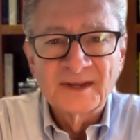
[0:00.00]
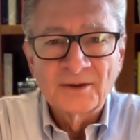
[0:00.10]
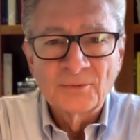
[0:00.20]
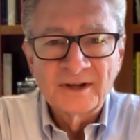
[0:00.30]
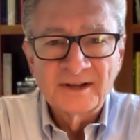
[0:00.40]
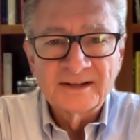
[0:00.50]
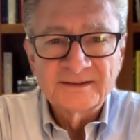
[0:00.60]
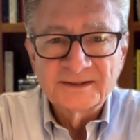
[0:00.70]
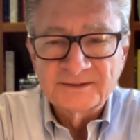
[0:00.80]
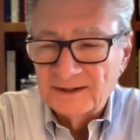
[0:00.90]
Well, I
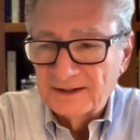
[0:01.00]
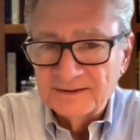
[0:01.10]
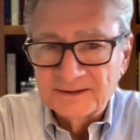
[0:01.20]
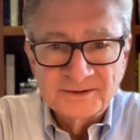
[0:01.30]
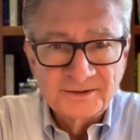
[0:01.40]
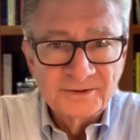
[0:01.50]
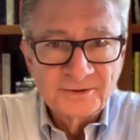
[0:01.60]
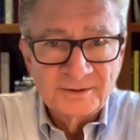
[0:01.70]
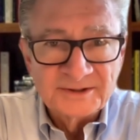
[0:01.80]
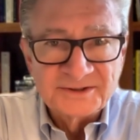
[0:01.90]
think I think they're
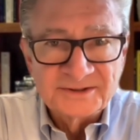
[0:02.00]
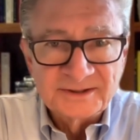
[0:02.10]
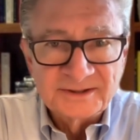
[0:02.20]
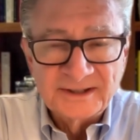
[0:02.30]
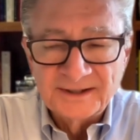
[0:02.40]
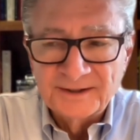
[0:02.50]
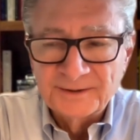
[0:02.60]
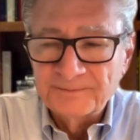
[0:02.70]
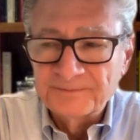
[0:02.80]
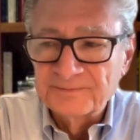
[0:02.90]
enormous.
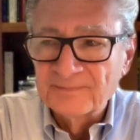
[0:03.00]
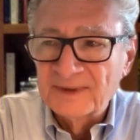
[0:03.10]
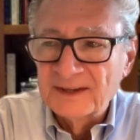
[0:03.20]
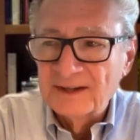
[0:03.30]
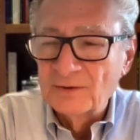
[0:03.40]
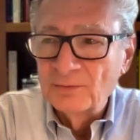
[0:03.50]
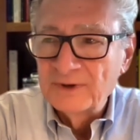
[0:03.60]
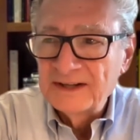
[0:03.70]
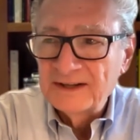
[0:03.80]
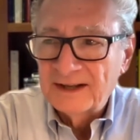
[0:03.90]
Um,
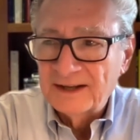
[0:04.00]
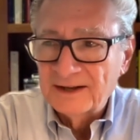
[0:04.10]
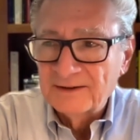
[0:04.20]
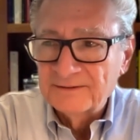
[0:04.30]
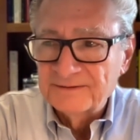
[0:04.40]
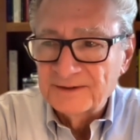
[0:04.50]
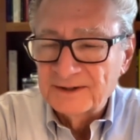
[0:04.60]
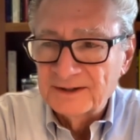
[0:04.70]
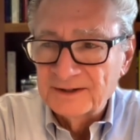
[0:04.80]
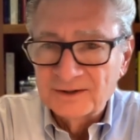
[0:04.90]
we have
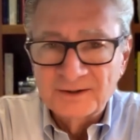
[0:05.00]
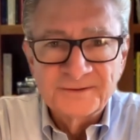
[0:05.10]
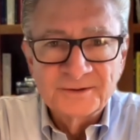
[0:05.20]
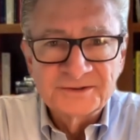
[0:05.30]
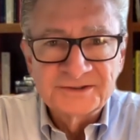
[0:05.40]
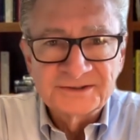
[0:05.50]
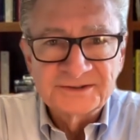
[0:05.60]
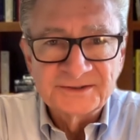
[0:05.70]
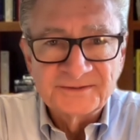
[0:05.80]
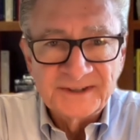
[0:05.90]
uh, in our first
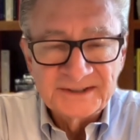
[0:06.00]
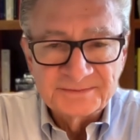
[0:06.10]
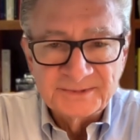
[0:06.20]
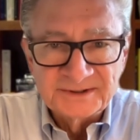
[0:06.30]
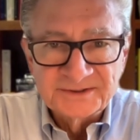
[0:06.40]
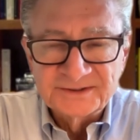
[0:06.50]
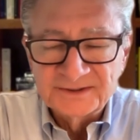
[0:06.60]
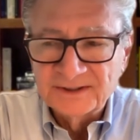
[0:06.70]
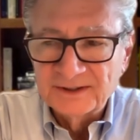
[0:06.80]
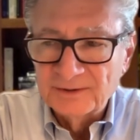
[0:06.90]
six investments
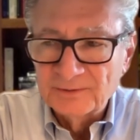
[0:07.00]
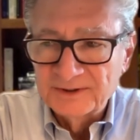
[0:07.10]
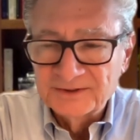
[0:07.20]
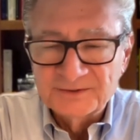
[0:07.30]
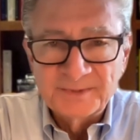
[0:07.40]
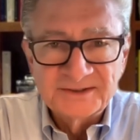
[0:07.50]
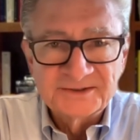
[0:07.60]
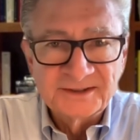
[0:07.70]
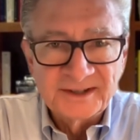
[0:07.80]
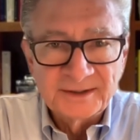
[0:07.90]
uh, one is
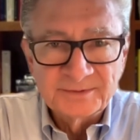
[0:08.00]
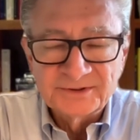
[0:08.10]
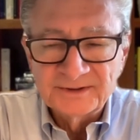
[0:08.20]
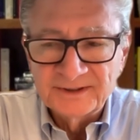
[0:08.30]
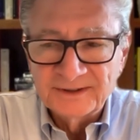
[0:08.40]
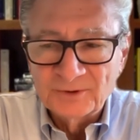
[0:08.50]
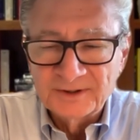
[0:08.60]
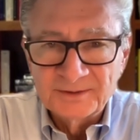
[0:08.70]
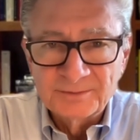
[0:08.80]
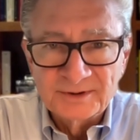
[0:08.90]
based in amsterdam
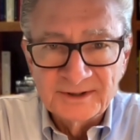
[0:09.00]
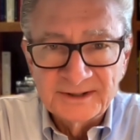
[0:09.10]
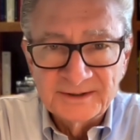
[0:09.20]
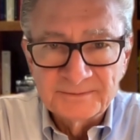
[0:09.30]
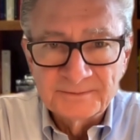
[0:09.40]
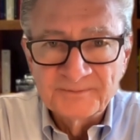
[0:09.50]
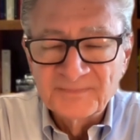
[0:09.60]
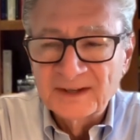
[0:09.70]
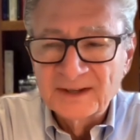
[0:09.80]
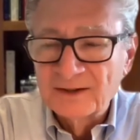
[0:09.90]
one in berlin
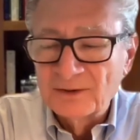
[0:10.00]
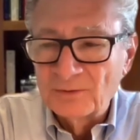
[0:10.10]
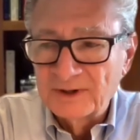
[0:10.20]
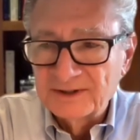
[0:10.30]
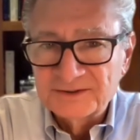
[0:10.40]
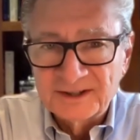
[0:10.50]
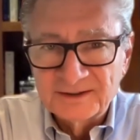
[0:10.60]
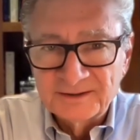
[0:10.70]
one in tel